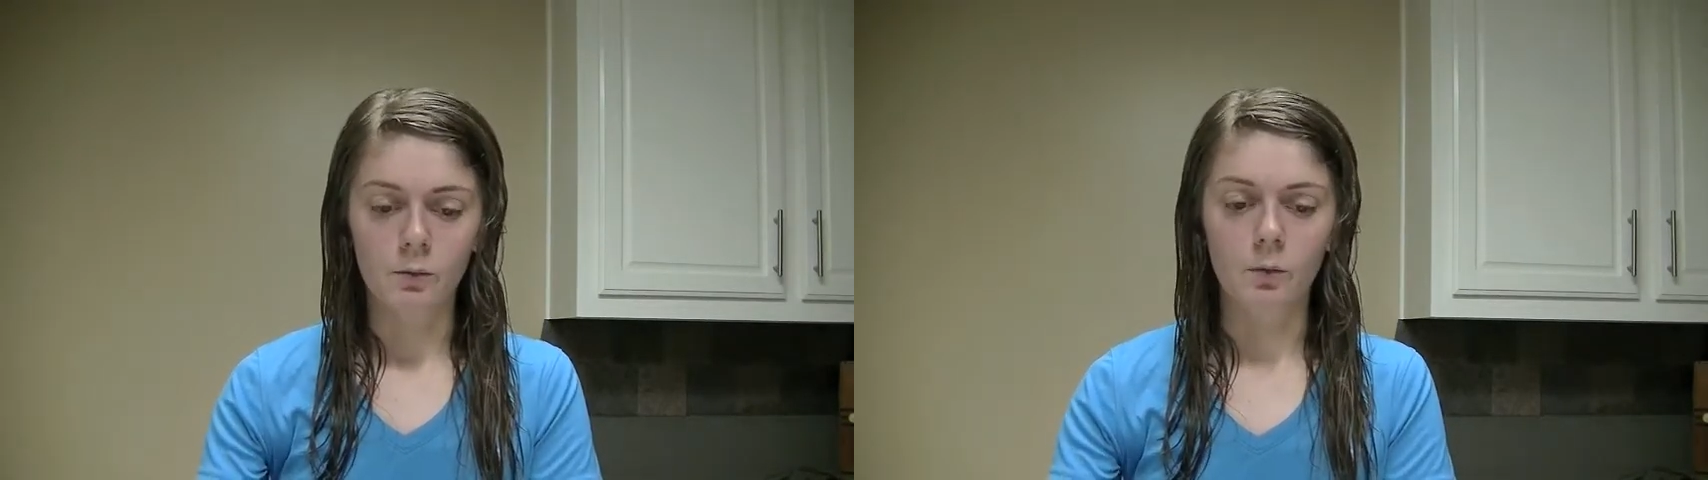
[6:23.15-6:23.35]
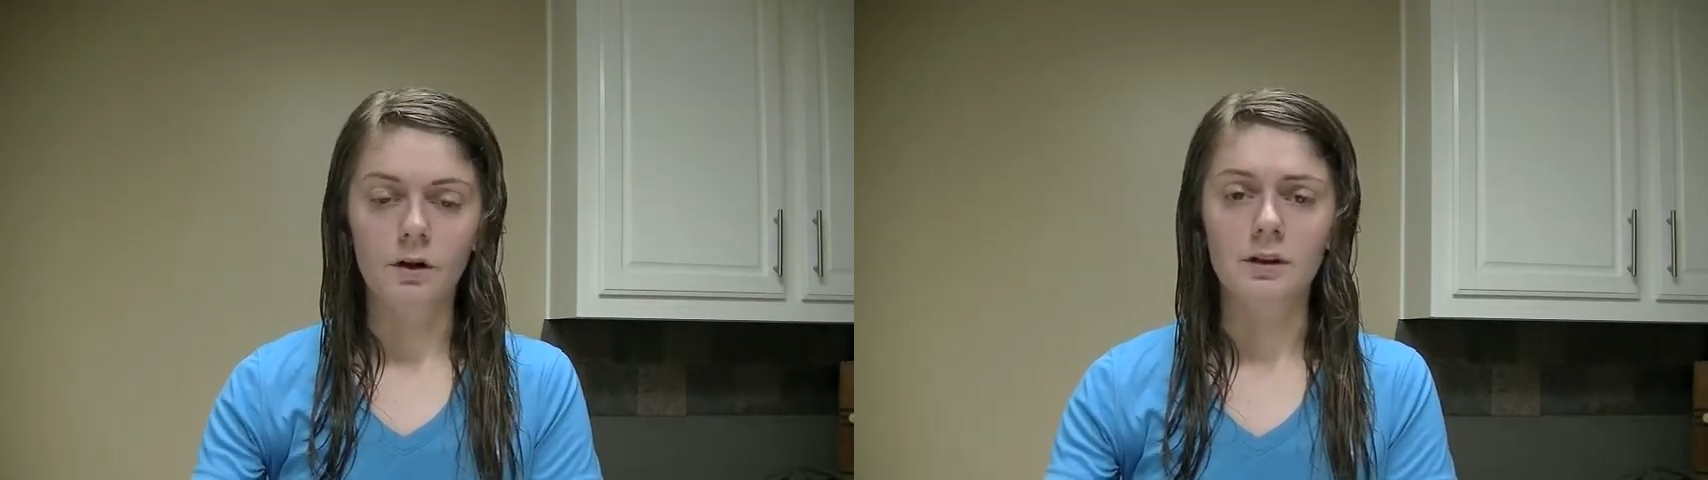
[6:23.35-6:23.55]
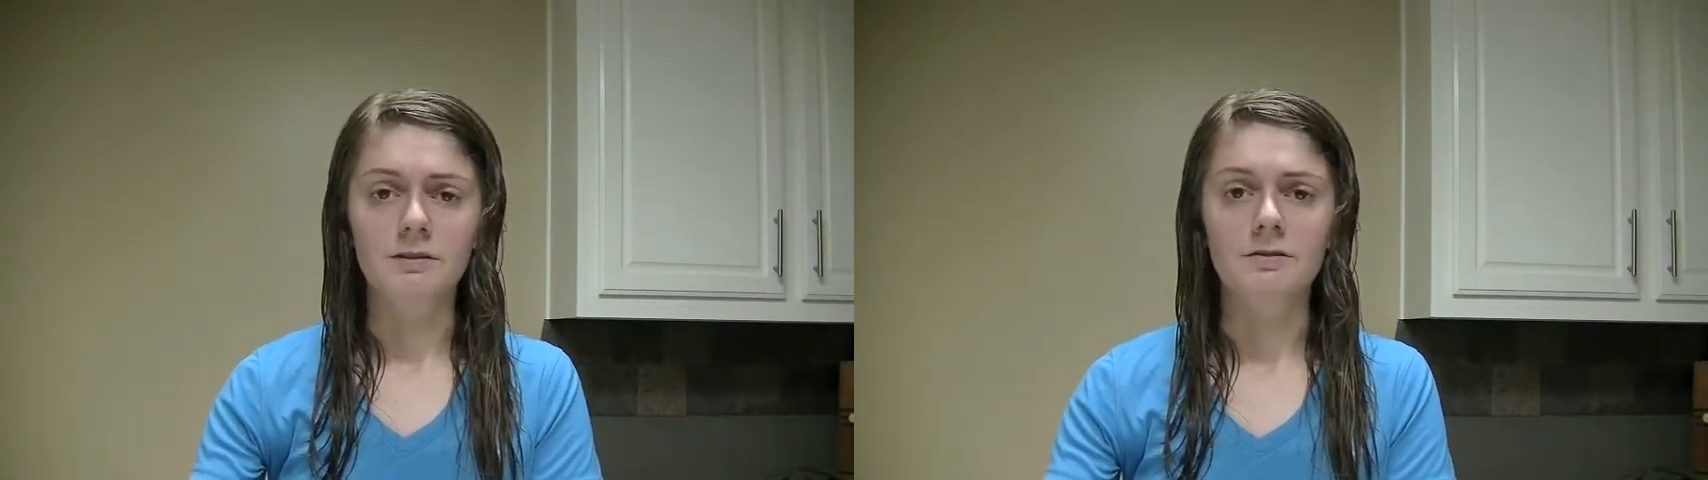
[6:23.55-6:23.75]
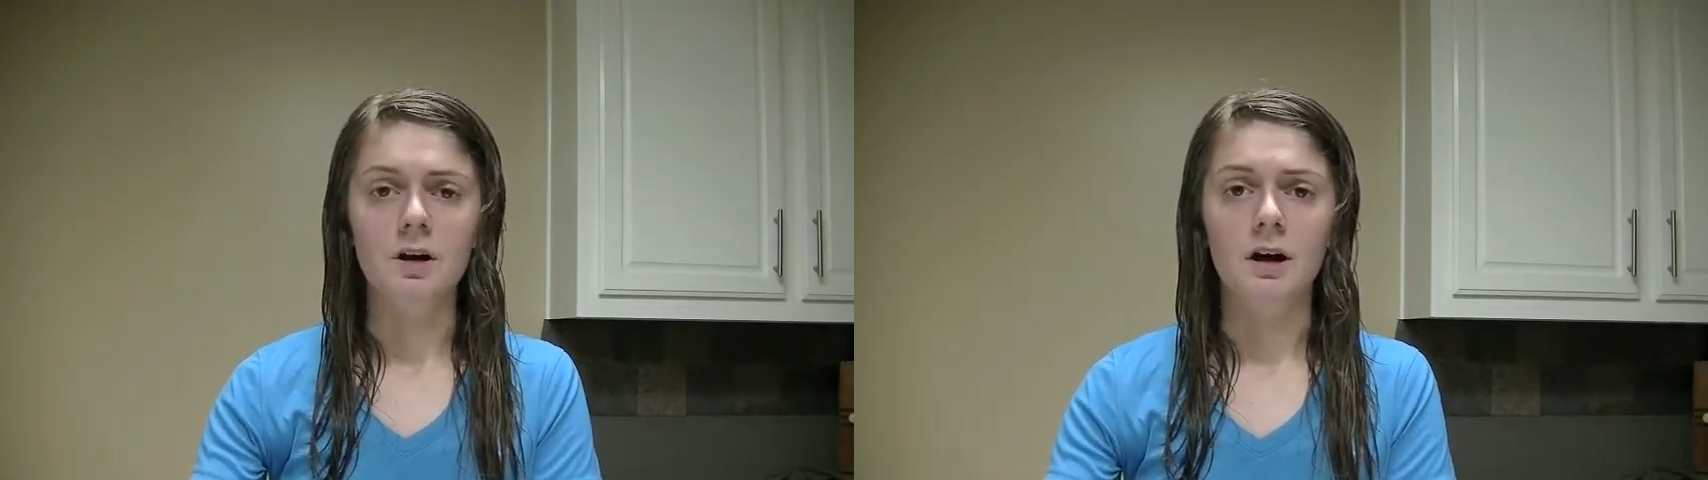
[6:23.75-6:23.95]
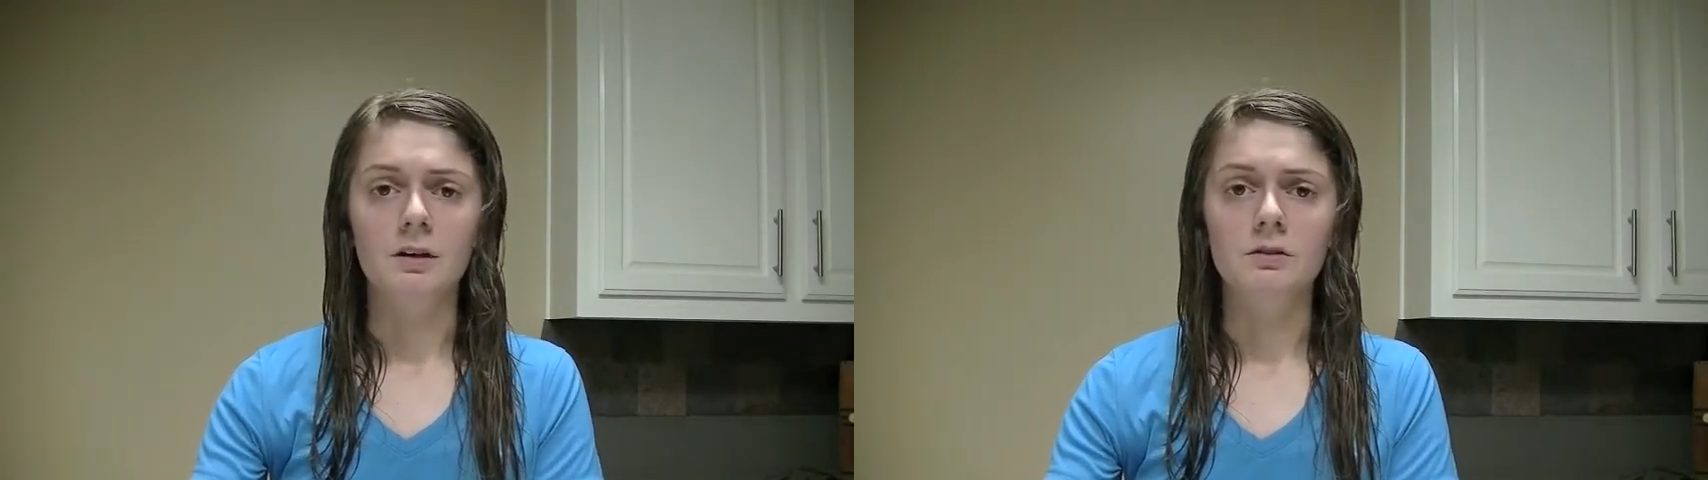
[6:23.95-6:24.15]
what they've
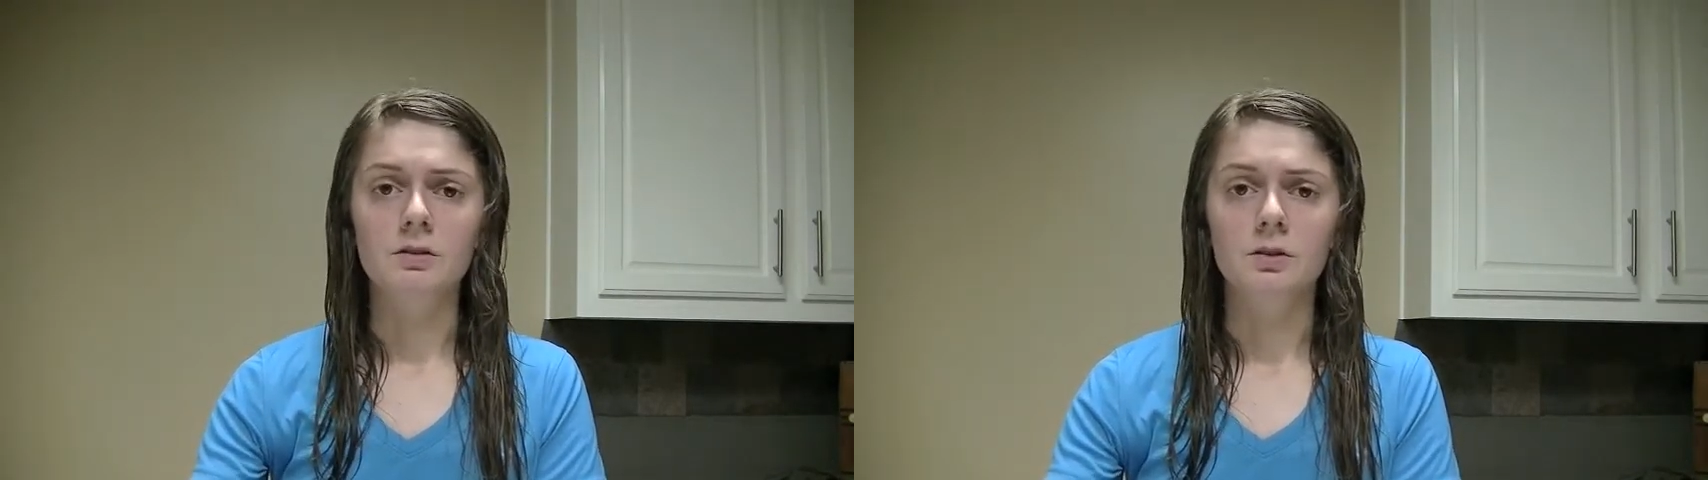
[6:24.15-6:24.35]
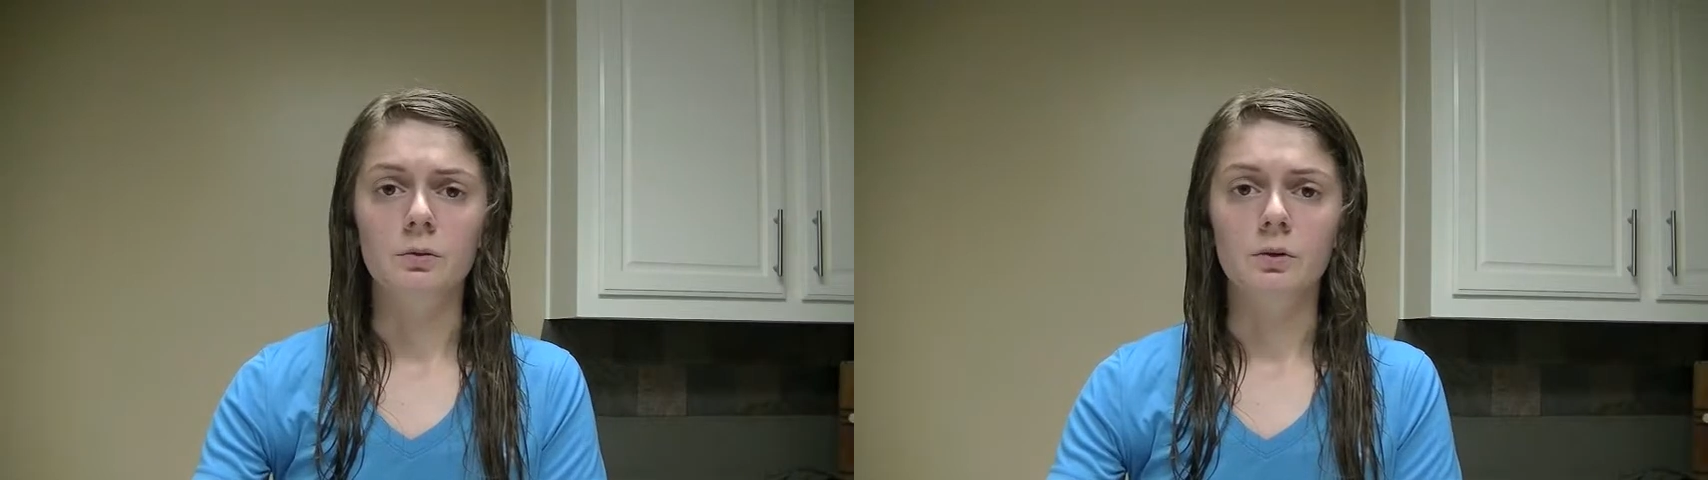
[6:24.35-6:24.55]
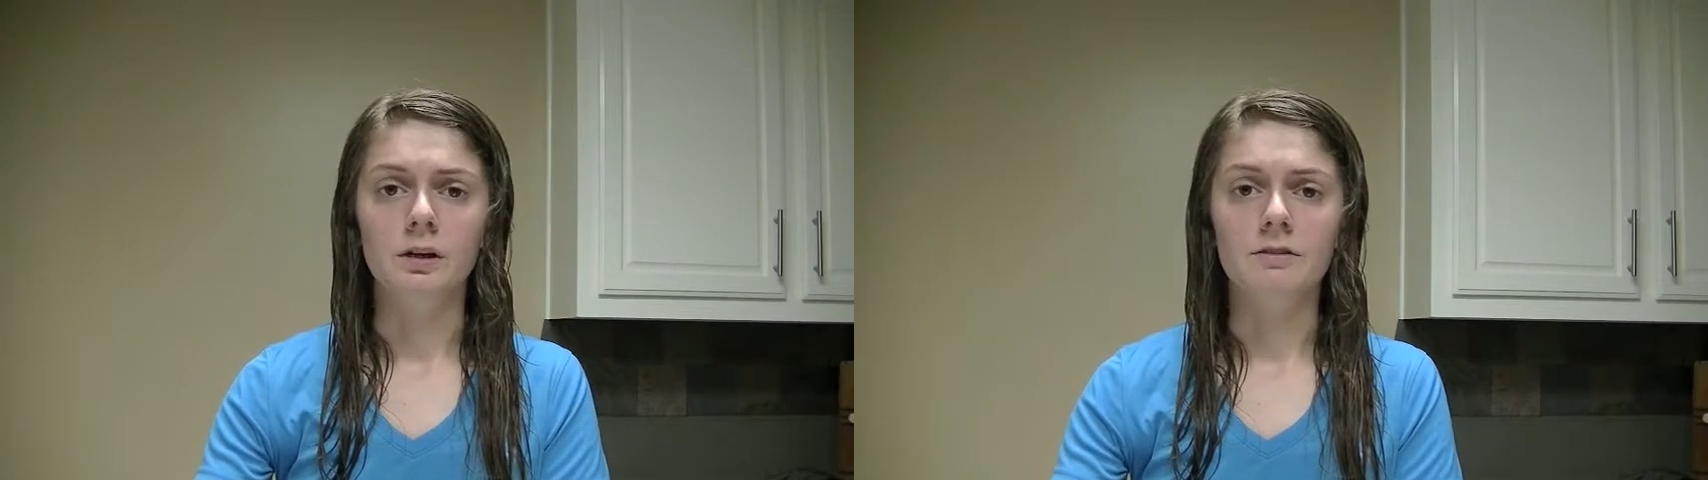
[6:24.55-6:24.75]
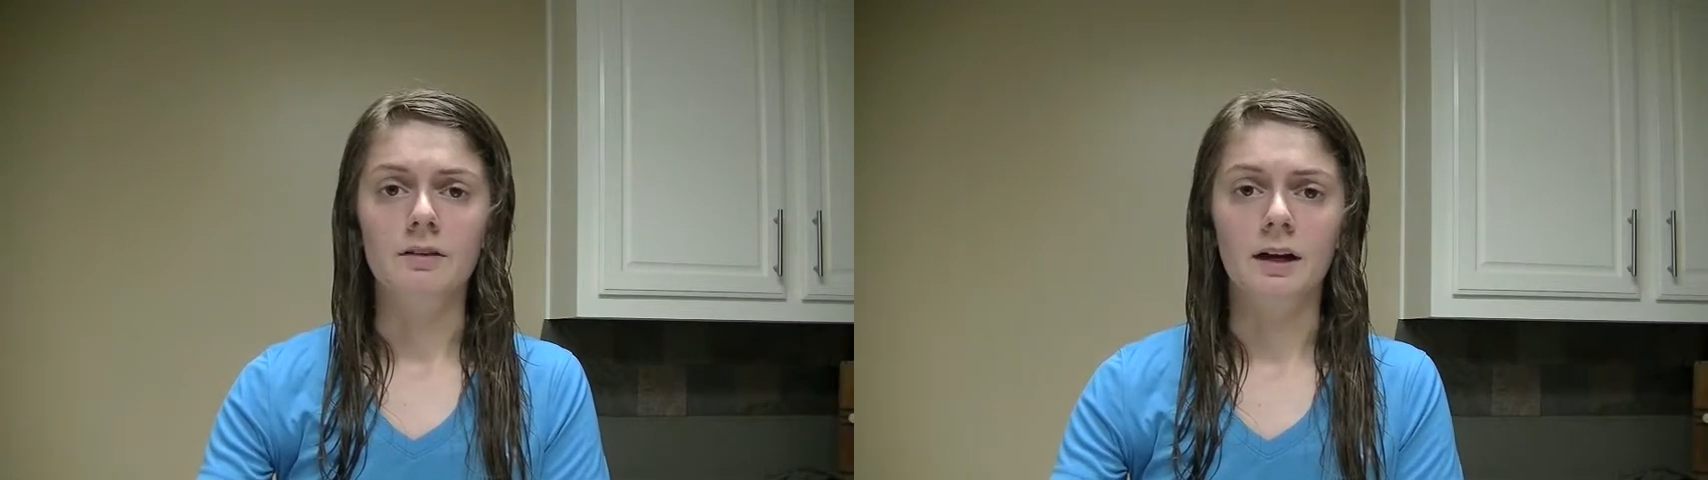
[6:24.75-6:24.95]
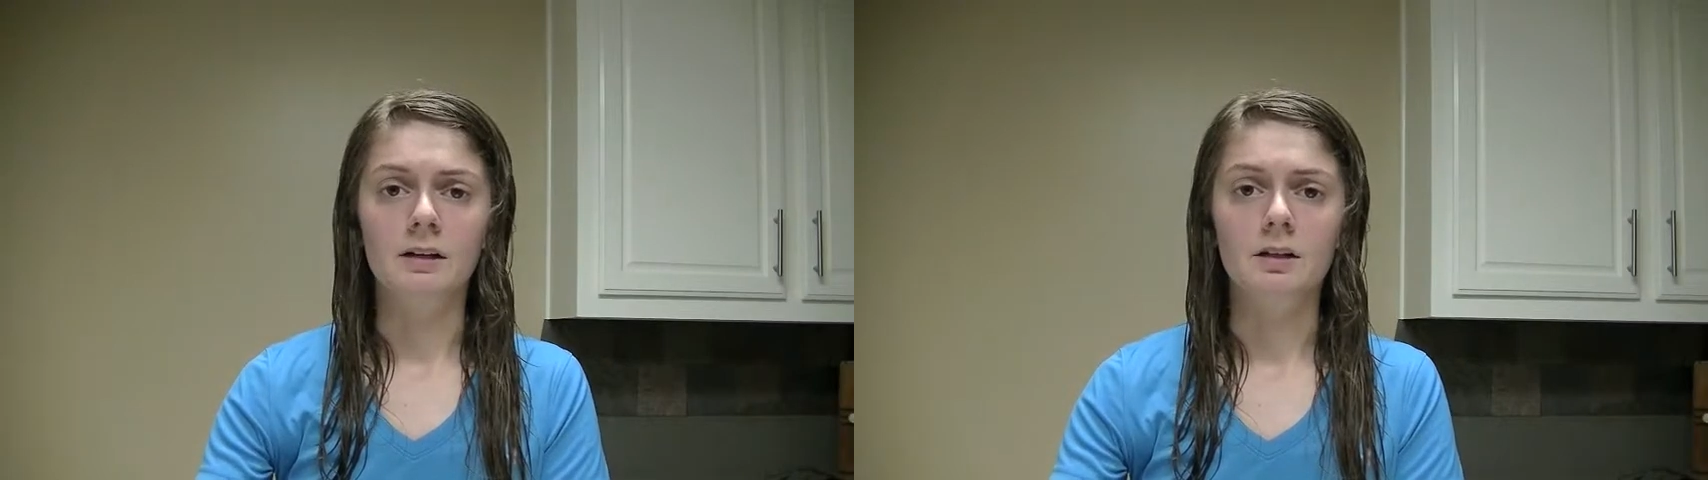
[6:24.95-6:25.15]
done to really
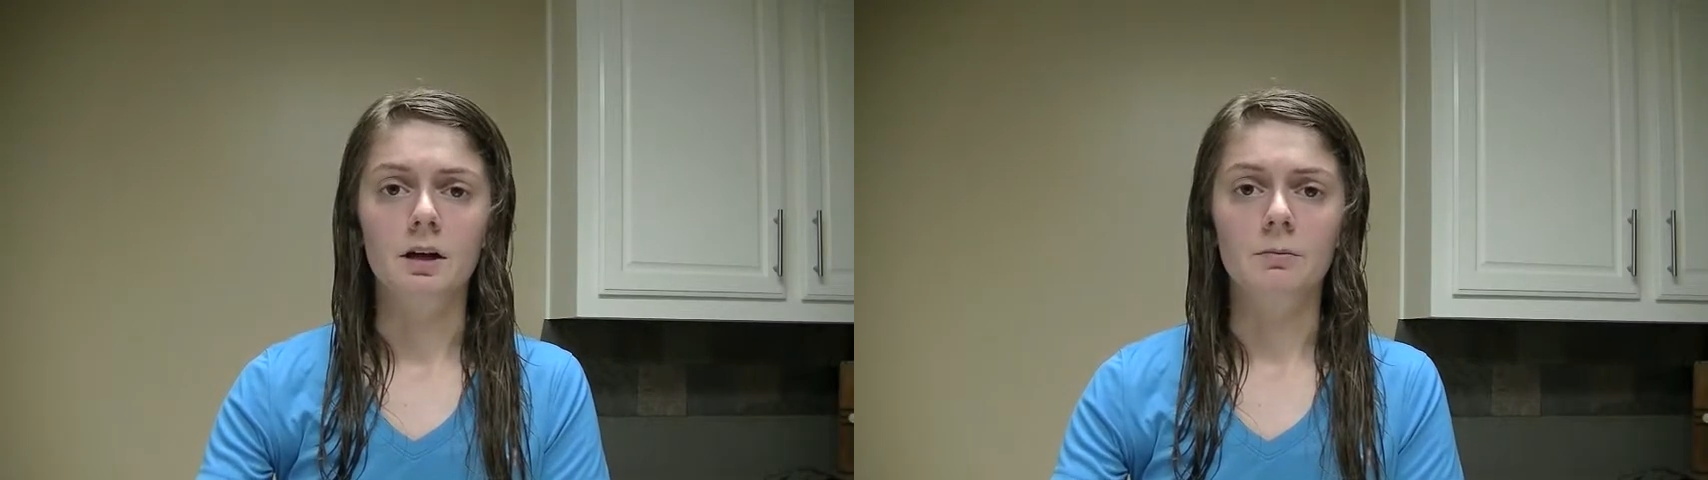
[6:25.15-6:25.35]
affect